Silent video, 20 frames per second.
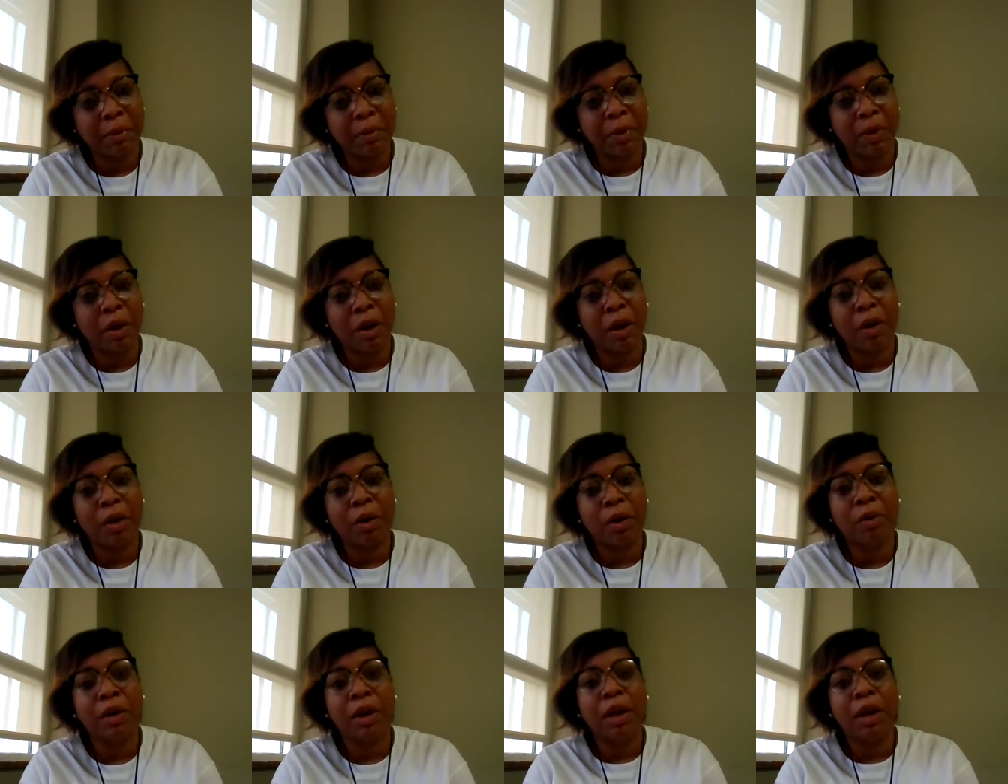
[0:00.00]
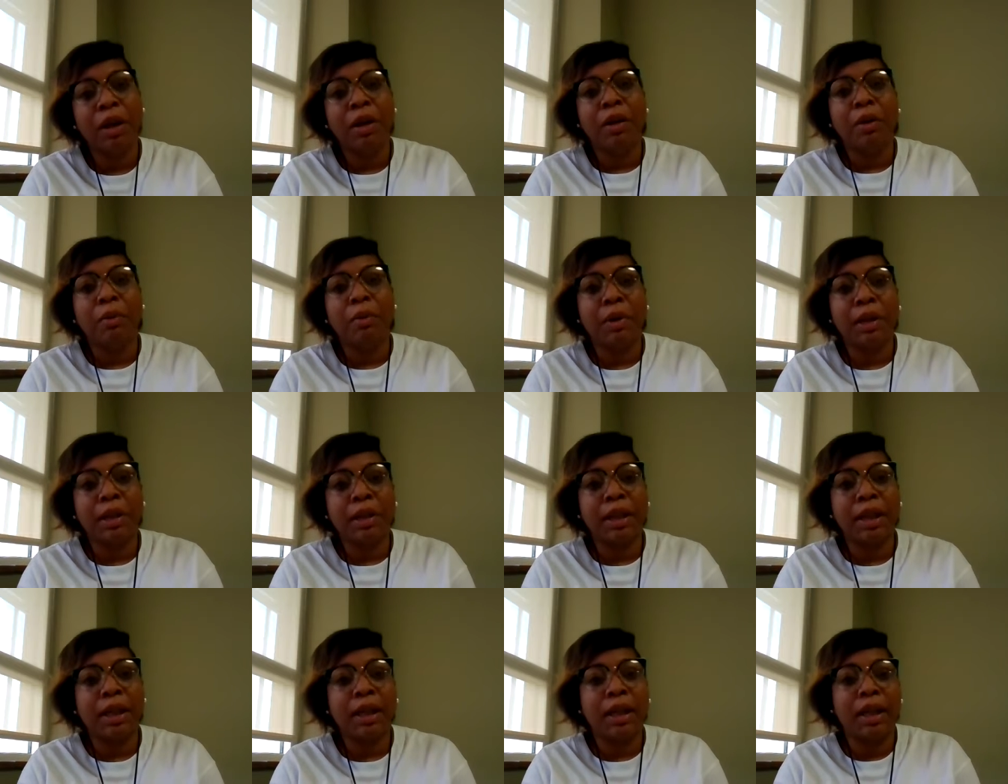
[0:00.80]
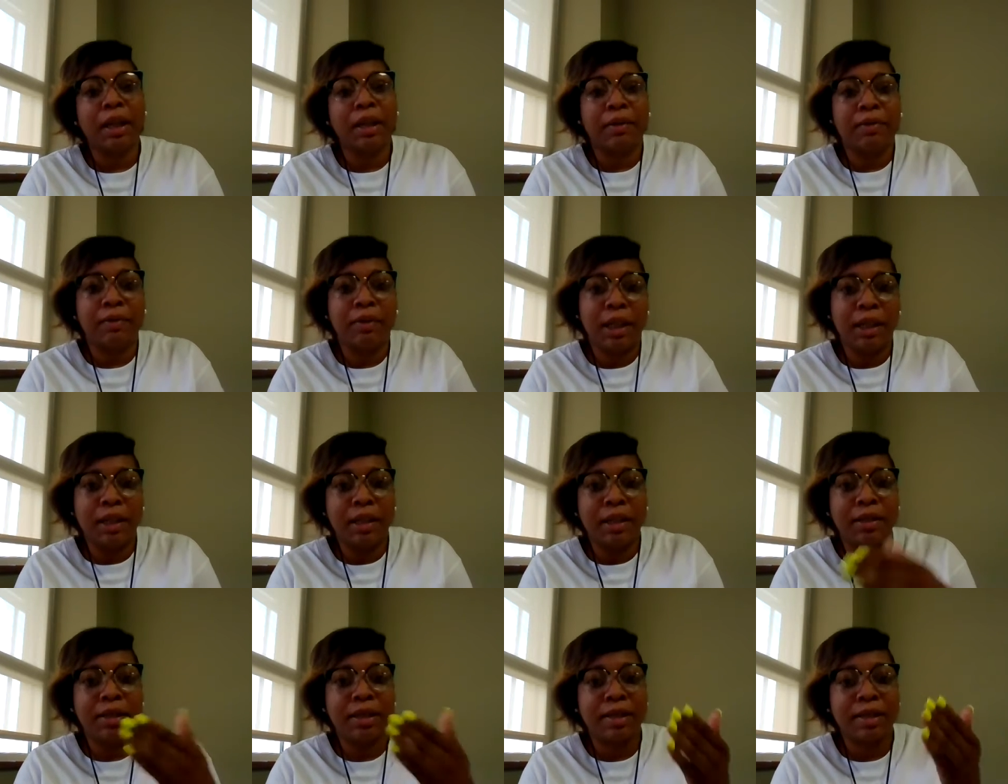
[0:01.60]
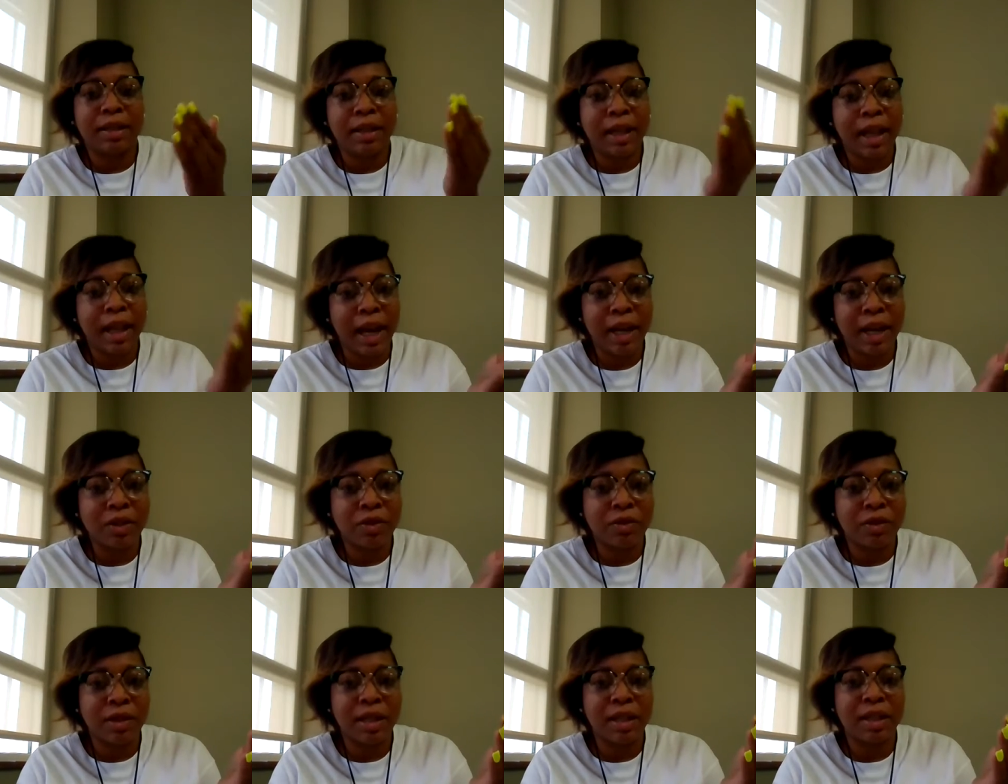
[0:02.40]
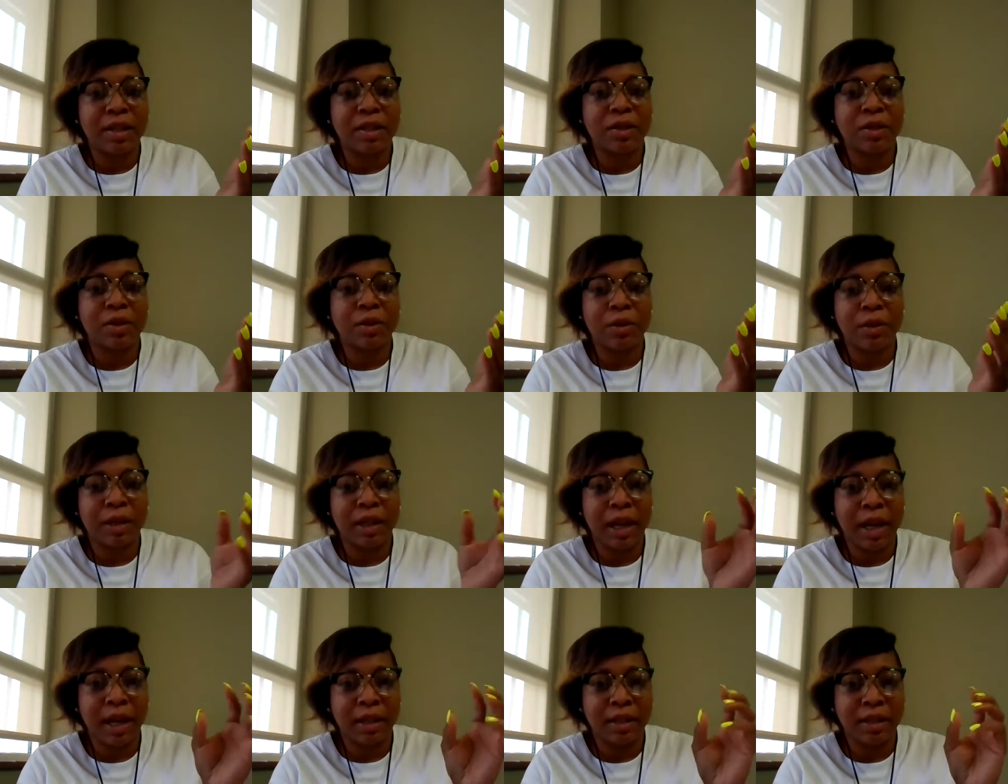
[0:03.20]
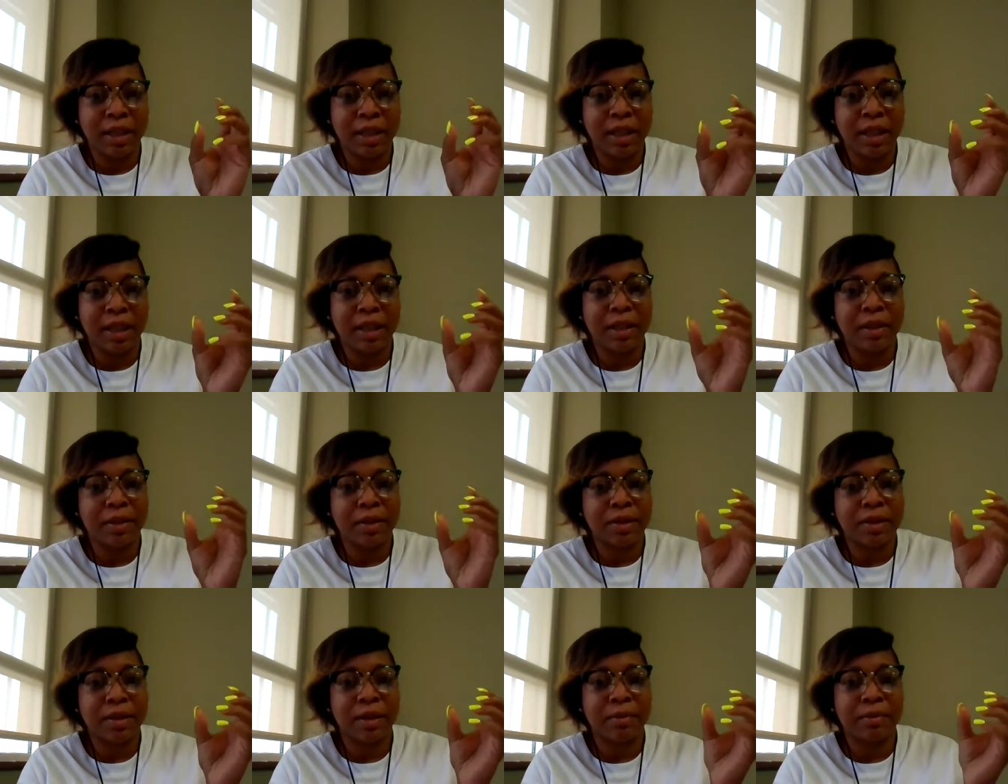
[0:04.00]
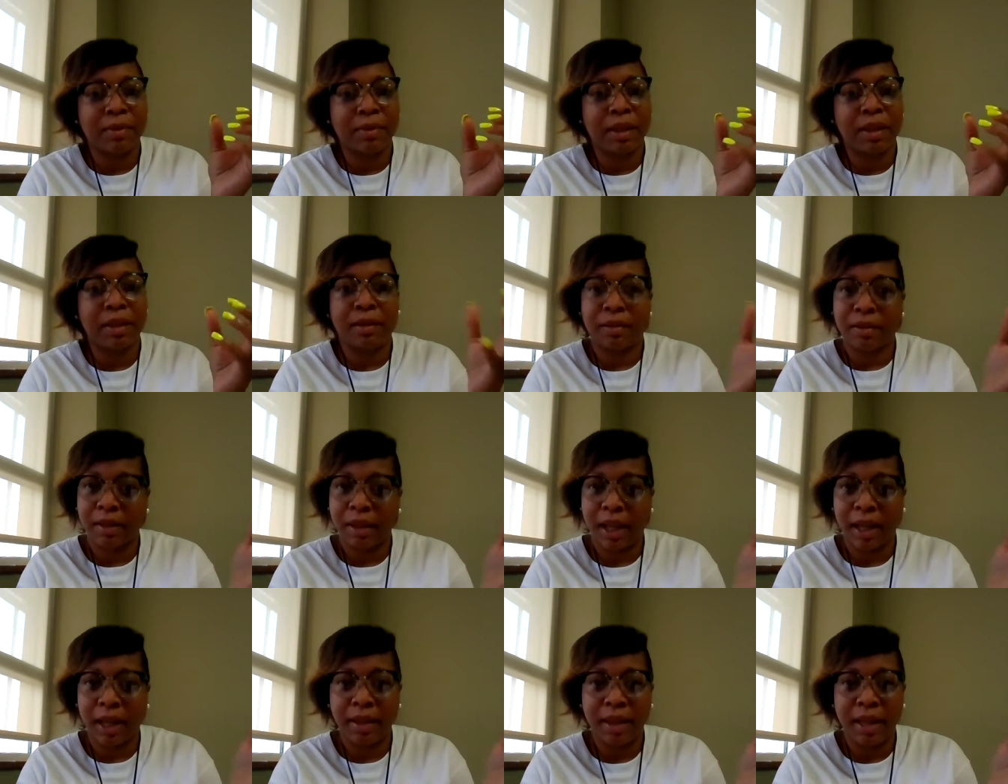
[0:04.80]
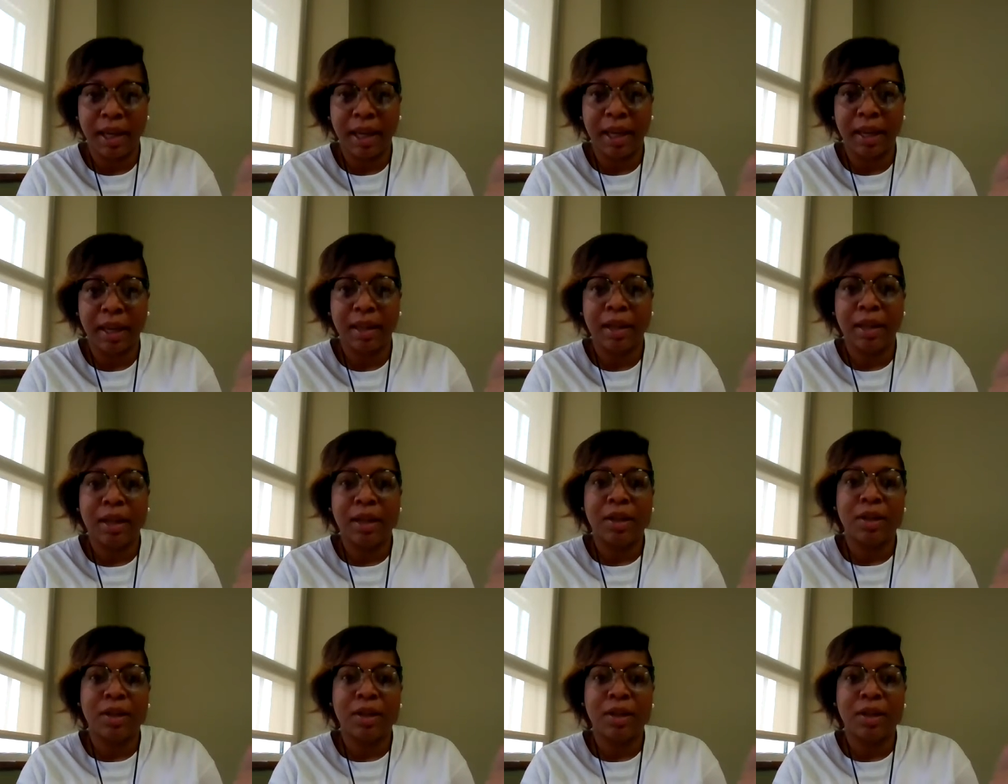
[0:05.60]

people go, when thinking of needing just an address or an ID or something like that.